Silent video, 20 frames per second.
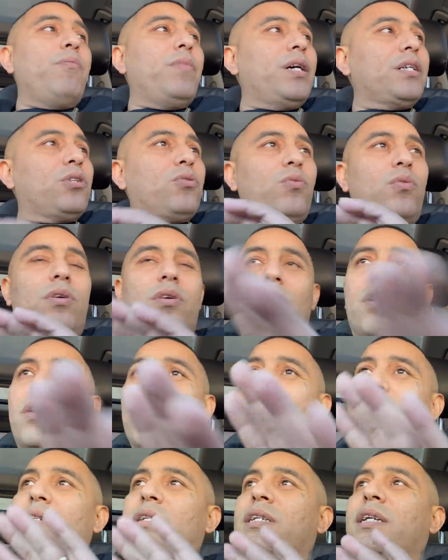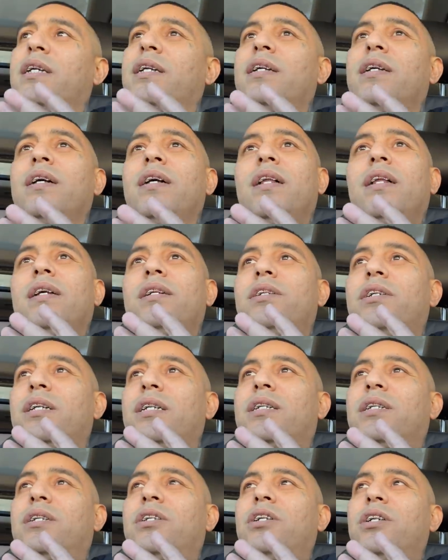mess with girls and
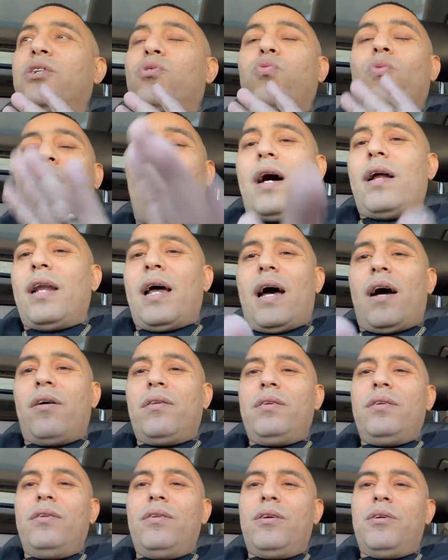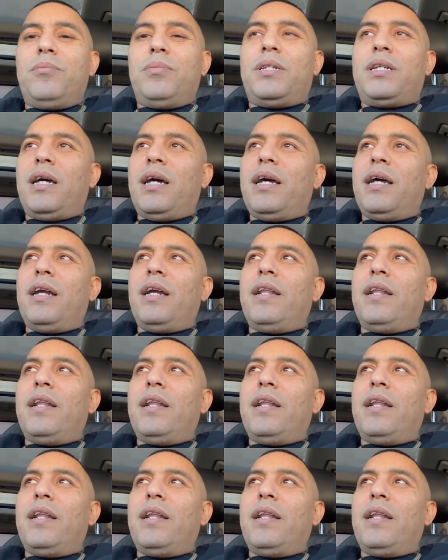just just wild out, you know what I'm saying?